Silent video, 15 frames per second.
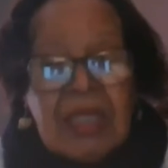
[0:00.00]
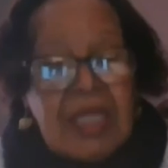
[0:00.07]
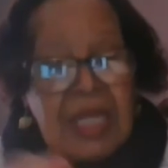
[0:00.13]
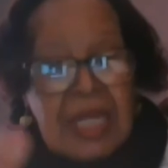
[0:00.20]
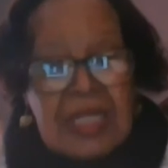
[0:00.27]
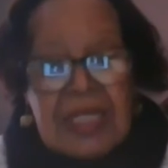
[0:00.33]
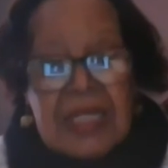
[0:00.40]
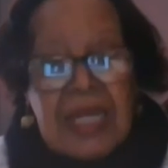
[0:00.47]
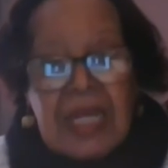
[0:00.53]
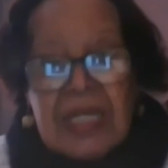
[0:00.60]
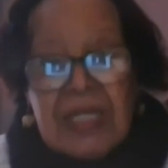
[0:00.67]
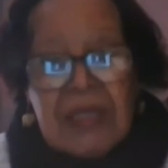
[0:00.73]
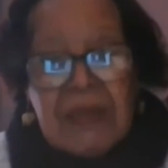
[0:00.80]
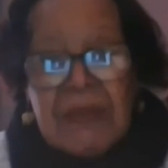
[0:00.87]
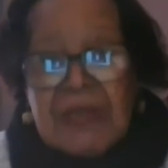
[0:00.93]
Yes,
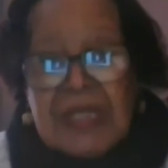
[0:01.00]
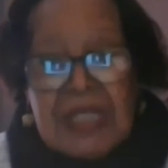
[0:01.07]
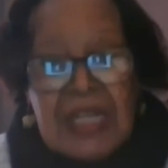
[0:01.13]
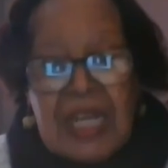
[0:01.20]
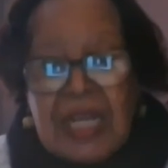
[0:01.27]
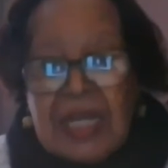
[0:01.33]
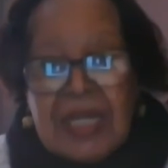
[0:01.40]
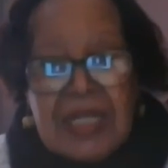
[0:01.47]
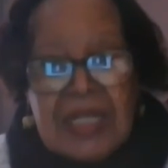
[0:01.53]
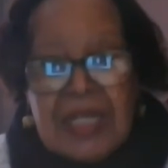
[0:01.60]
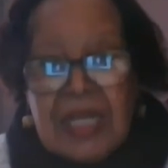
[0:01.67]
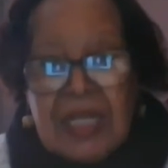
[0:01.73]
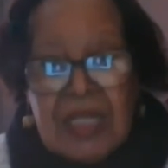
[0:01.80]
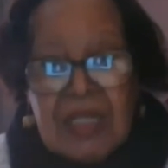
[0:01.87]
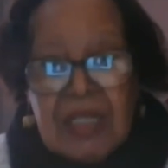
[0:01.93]
Texas was late in
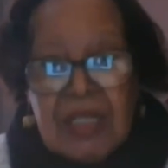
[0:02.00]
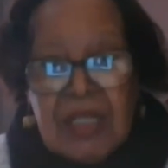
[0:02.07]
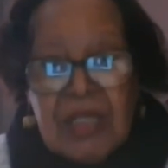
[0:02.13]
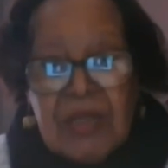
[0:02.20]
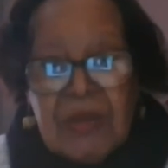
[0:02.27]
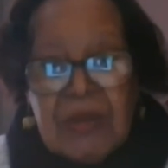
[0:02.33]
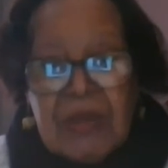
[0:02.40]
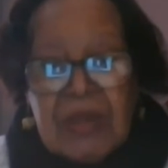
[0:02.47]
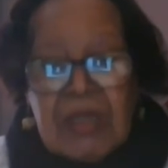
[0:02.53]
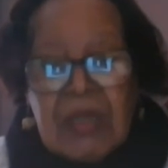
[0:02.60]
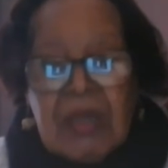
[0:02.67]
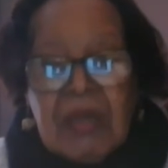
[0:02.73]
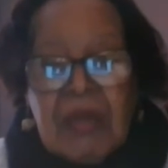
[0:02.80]
getting the news,